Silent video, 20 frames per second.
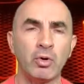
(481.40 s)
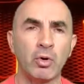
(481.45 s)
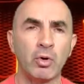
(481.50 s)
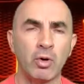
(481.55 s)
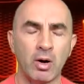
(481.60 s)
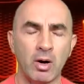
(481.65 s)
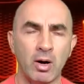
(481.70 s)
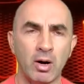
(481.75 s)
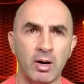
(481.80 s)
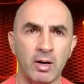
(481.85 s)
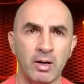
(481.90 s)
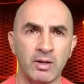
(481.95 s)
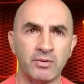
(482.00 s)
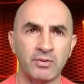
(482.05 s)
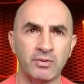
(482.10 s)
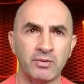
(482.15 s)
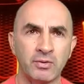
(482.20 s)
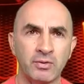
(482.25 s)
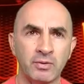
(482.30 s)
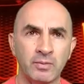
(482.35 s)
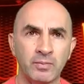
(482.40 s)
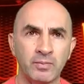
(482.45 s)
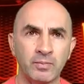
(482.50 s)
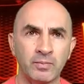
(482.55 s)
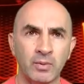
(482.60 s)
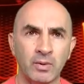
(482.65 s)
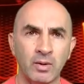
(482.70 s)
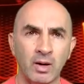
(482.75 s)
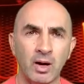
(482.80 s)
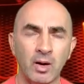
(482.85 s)
your eyes.
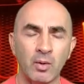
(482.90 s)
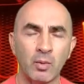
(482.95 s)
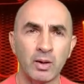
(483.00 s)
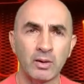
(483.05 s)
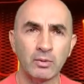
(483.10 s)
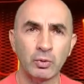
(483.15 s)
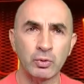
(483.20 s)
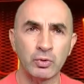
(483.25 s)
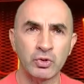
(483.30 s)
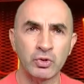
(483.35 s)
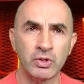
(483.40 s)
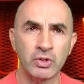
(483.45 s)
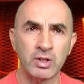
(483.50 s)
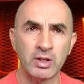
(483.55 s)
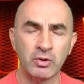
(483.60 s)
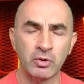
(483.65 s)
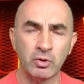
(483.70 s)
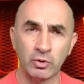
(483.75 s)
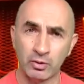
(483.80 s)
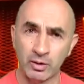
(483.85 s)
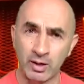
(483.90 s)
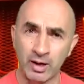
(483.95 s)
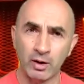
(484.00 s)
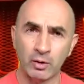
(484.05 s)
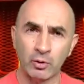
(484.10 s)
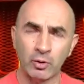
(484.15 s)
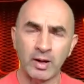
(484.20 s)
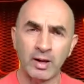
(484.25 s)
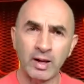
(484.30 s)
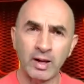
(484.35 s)
I want to see you.
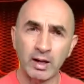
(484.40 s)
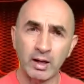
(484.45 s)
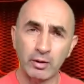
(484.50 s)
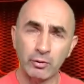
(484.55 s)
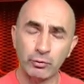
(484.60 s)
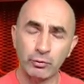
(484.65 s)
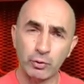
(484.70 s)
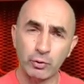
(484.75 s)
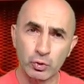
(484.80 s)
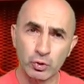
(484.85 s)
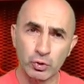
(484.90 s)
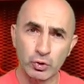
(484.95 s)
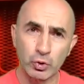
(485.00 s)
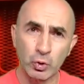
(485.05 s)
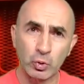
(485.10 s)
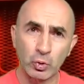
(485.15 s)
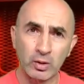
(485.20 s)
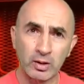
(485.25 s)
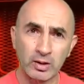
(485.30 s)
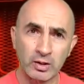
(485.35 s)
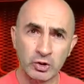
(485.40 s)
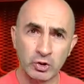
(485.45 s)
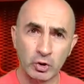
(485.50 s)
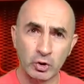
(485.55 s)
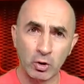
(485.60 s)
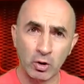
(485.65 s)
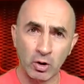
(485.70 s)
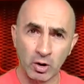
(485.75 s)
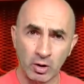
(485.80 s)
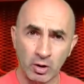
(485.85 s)
Now, if your soul is
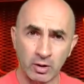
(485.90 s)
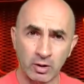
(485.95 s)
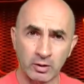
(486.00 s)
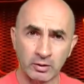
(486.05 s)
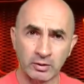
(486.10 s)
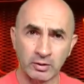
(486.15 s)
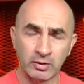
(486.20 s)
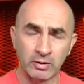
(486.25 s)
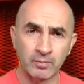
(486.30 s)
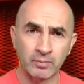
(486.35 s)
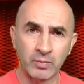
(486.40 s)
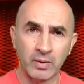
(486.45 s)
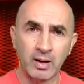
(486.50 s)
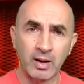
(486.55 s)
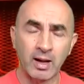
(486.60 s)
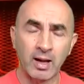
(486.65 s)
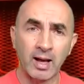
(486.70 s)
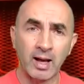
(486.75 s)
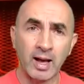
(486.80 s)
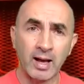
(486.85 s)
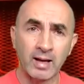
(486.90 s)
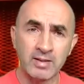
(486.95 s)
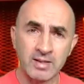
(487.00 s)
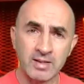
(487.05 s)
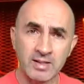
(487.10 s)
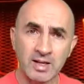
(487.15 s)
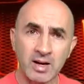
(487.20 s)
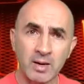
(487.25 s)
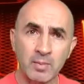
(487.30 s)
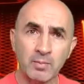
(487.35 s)
your heart, and
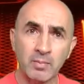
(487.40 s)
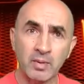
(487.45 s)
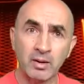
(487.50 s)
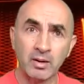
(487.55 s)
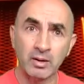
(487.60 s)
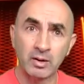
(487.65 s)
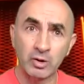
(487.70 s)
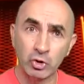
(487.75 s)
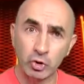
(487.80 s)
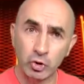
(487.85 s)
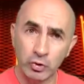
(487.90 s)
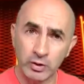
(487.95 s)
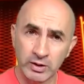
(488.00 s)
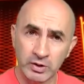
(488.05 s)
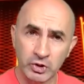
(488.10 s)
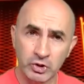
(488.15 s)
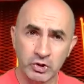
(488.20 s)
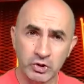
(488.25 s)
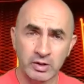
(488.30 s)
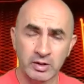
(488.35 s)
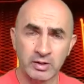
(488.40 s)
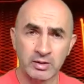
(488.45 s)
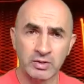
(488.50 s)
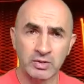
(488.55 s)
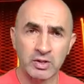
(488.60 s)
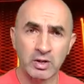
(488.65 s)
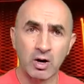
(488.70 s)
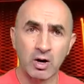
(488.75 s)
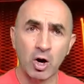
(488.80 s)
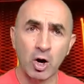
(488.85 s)
some
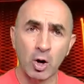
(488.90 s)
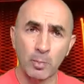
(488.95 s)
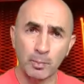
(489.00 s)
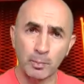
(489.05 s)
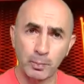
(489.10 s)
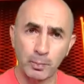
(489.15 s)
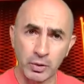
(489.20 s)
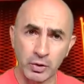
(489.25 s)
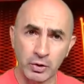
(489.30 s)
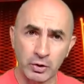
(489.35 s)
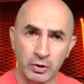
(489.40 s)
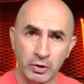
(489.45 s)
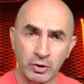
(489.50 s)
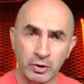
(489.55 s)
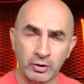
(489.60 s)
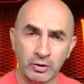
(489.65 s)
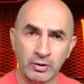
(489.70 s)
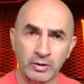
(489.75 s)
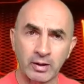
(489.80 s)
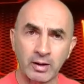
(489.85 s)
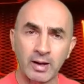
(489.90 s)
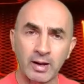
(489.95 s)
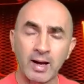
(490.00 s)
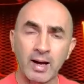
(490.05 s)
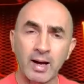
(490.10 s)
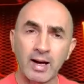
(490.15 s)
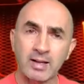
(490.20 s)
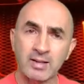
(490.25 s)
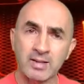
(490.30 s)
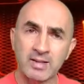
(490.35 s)
Christians are pure
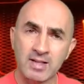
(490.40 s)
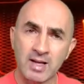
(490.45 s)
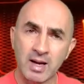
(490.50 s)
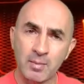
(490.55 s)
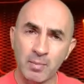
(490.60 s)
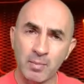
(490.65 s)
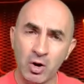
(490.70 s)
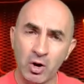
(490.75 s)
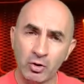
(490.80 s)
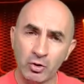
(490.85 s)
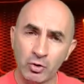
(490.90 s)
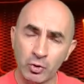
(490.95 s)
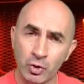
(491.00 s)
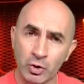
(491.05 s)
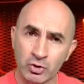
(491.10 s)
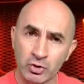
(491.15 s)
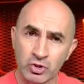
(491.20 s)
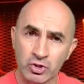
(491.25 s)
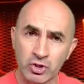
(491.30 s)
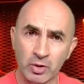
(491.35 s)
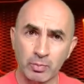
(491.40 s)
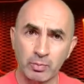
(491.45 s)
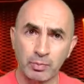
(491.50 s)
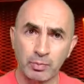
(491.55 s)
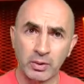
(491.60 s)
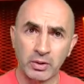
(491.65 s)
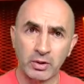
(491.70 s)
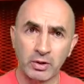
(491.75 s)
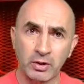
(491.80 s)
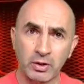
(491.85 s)
and some are not so
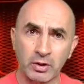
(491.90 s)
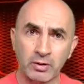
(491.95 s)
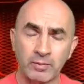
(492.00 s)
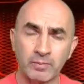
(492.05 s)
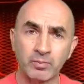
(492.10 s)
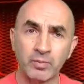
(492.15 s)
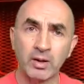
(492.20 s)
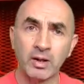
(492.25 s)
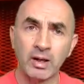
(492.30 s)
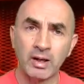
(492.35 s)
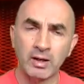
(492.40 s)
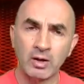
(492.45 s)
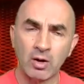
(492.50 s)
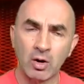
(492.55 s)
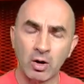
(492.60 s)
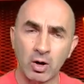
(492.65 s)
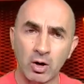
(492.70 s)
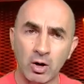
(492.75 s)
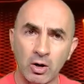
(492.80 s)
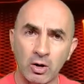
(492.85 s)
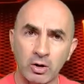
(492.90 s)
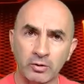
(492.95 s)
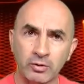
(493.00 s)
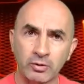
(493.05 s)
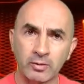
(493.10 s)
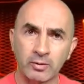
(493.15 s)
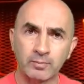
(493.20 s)
pure in heart,